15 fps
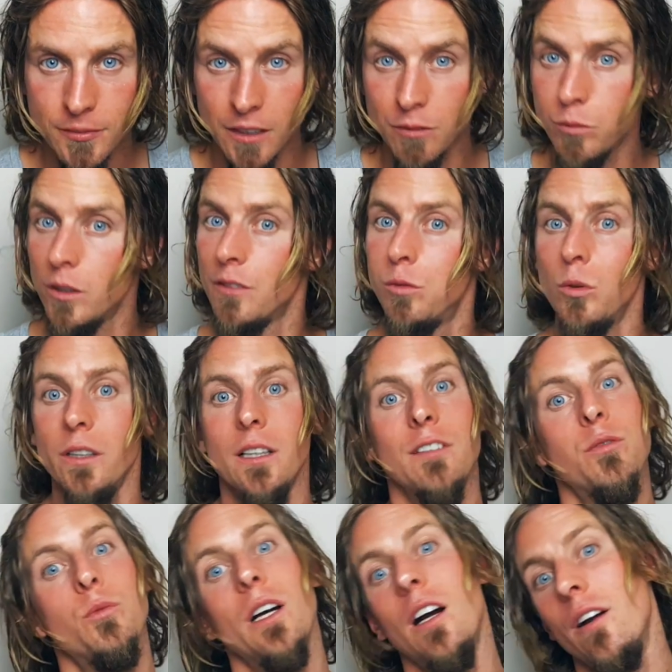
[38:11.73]

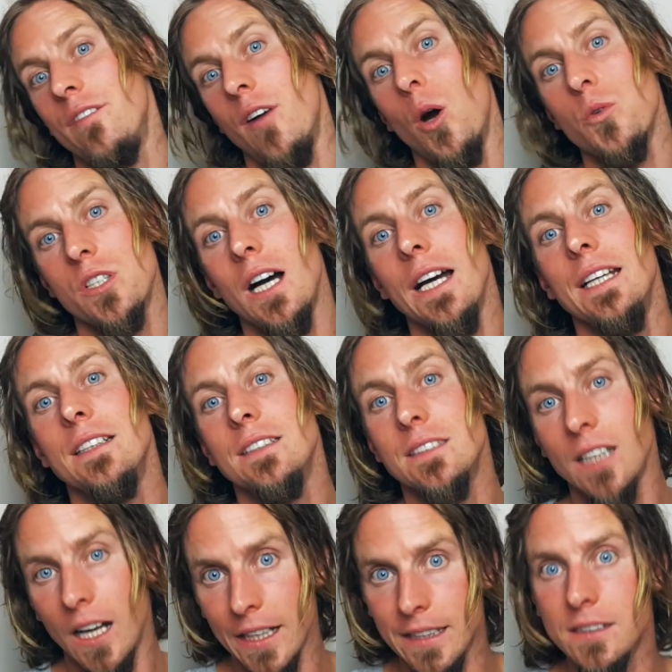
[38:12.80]
If our diet is
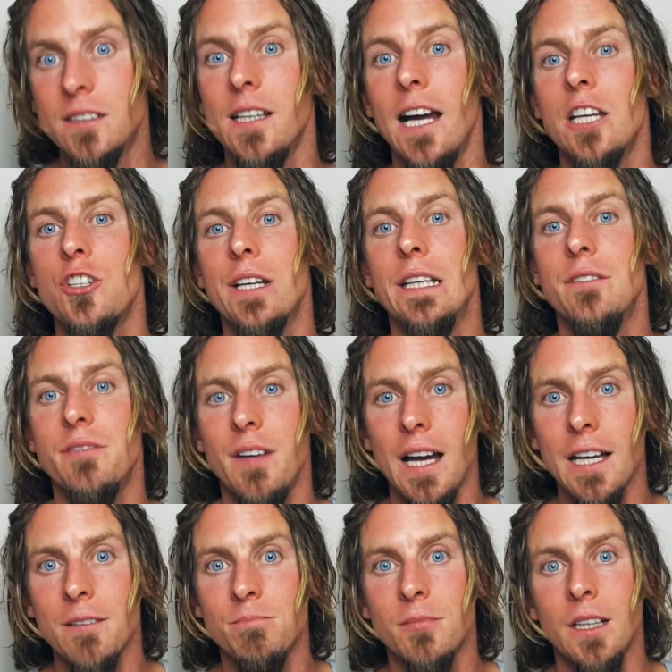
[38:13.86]
high in saturated
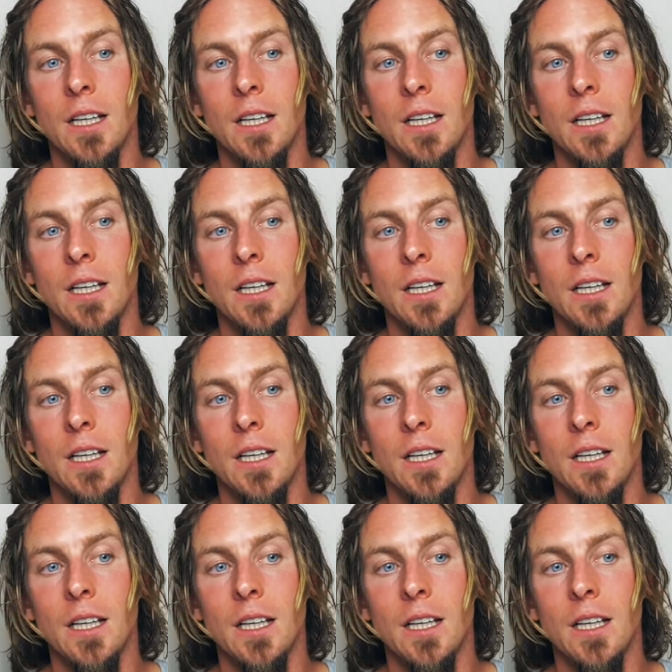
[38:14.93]
fat,